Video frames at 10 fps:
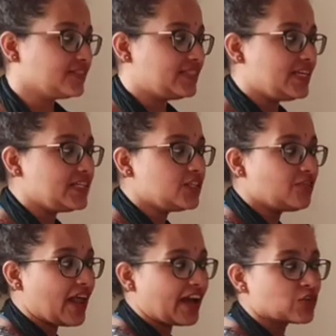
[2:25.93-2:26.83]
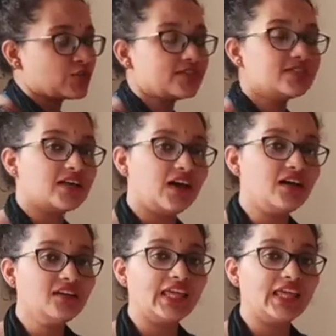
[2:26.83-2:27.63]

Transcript: these fractions are